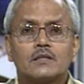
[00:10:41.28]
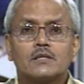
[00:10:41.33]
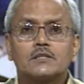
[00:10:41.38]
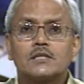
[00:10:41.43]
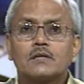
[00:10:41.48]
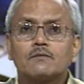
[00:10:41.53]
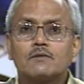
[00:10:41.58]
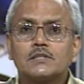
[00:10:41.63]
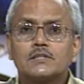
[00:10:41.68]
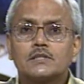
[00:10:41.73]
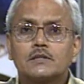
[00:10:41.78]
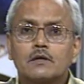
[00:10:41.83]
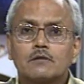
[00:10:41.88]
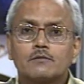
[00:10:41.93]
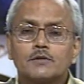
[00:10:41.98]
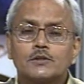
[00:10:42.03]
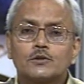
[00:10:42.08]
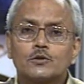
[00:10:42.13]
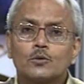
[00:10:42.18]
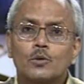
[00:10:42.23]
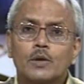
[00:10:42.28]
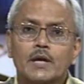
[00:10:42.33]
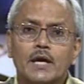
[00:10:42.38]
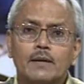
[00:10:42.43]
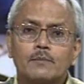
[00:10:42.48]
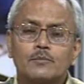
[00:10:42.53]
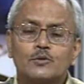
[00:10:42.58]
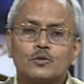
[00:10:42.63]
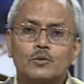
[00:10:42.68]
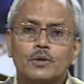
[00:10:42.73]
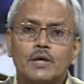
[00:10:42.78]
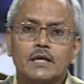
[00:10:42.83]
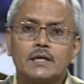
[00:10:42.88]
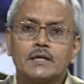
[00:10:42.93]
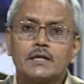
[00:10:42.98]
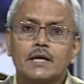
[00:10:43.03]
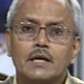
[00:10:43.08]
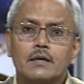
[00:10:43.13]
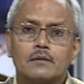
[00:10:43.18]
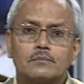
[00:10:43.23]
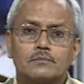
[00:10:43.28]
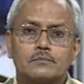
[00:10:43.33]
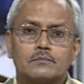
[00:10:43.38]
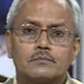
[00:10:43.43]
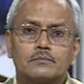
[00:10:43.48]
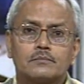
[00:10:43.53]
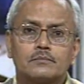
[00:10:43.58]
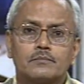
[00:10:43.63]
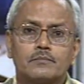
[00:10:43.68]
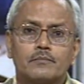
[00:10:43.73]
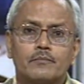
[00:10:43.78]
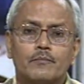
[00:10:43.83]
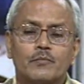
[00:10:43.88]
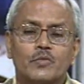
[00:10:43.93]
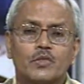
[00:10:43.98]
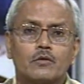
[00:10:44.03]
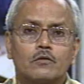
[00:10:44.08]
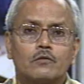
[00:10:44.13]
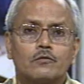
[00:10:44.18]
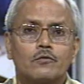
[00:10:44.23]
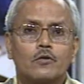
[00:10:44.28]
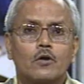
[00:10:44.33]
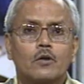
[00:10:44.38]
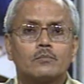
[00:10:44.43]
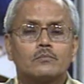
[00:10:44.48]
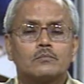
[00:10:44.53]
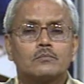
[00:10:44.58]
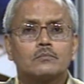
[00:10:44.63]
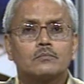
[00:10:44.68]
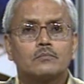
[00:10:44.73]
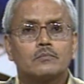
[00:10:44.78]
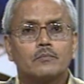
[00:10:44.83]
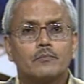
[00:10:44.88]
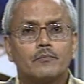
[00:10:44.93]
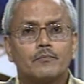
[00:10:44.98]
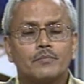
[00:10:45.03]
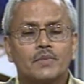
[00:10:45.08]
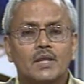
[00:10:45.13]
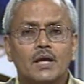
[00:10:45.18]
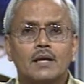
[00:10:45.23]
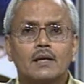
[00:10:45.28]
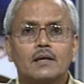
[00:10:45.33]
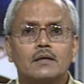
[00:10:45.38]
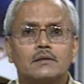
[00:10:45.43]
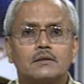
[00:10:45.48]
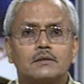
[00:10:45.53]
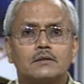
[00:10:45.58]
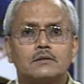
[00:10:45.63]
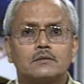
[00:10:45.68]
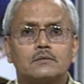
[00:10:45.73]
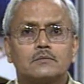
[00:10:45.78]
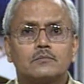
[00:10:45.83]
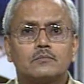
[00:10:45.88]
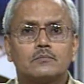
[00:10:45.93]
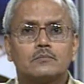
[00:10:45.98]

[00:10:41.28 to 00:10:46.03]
The civil servants who came to India from England